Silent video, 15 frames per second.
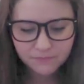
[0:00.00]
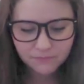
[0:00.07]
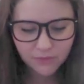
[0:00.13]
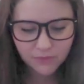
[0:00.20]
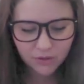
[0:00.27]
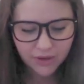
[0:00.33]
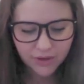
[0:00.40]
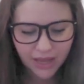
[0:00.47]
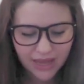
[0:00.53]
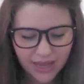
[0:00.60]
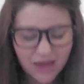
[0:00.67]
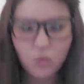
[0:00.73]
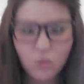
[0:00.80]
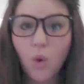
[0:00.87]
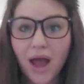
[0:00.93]
Okay,
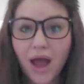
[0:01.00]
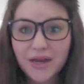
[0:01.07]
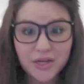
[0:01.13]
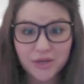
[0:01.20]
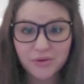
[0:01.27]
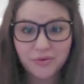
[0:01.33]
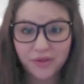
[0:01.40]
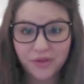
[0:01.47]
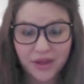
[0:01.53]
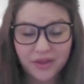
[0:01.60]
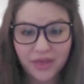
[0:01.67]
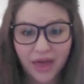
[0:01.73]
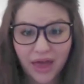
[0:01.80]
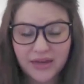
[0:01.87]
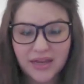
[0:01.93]
and why do you think
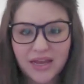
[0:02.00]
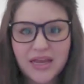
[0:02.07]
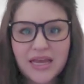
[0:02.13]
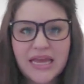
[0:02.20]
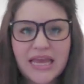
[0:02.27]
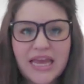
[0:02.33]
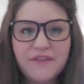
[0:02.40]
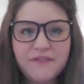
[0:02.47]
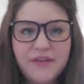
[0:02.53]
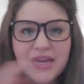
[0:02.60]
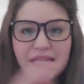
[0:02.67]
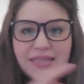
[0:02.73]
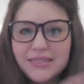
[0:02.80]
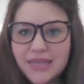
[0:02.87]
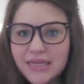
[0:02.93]
that? If it
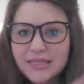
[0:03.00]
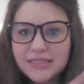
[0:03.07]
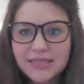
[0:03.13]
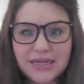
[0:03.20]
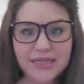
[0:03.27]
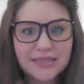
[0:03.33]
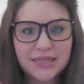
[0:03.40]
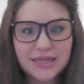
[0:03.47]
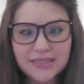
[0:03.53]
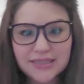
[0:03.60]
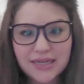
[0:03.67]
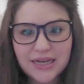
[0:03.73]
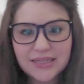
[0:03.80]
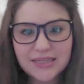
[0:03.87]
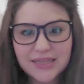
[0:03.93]
is sunny, sunny, sunny,
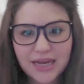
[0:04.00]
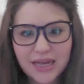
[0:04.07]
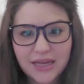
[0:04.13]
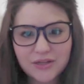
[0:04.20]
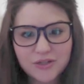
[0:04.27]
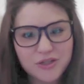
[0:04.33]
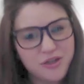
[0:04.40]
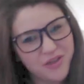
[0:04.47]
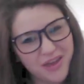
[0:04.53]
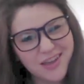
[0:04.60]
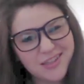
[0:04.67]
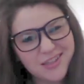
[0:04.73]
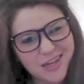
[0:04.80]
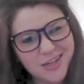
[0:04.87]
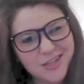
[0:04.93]
sunny, sunny, do you think
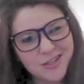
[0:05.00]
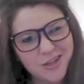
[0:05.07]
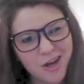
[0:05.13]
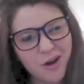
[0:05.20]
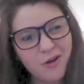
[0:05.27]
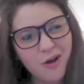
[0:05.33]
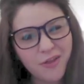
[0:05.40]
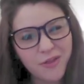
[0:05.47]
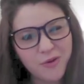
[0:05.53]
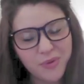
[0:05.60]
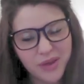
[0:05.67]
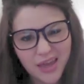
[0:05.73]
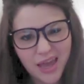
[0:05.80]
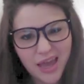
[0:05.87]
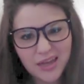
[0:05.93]
it's going to snow on the
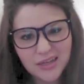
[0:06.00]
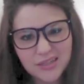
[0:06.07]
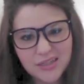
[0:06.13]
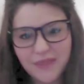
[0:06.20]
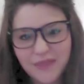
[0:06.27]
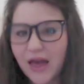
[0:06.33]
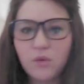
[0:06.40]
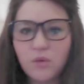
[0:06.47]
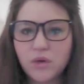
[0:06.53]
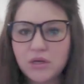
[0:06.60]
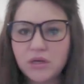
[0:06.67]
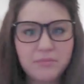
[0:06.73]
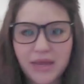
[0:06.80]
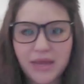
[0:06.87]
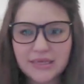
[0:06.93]
weekend? That
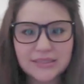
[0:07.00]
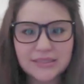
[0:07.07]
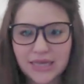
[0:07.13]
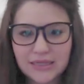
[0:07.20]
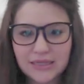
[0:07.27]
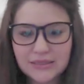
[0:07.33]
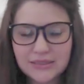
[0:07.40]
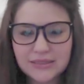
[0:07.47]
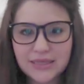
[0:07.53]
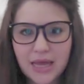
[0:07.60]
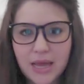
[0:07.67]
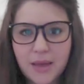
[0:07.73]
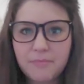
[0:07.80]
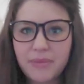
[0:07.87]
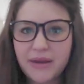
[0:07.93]
wouldn't make sense.
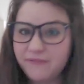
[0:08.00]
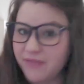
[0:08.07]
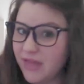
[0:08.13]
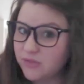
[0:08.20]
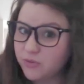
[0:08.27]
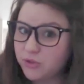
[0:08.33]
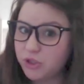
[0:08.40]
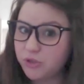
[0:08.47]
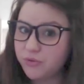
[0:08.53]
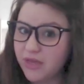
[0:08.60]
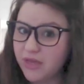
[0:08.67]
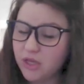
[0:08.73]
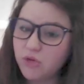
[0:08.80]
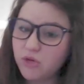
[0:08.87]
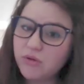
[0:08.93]
But if that's what you
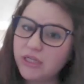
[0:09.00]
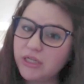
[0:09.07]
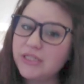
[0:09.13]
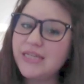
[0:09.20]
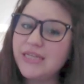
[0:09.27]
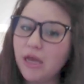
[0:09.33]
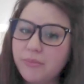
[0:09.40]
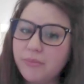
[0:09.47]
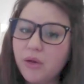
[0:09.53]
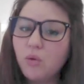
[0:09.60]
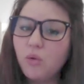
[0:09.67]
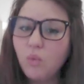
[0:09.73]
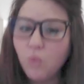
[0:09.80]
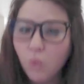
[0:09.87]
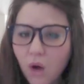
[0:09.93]
think, you need to tell me
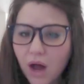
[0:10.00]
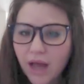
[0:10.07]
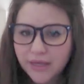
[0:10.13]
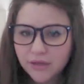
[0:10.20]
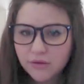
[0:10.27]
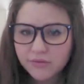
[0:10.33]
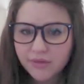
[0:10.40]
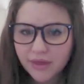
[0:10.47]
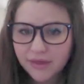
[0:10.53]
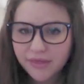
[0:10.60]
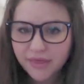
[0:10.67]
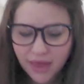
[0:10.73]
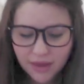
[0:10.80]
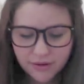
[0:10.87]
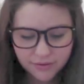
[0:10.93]
why you think
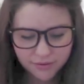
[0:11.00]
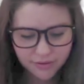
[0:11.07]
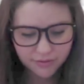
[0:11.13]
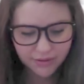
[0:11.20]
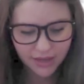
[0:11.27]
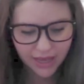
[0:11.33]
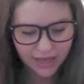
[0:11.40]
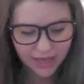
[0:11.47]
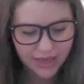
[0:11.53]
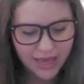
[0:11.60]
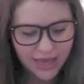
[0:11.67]
that, okay?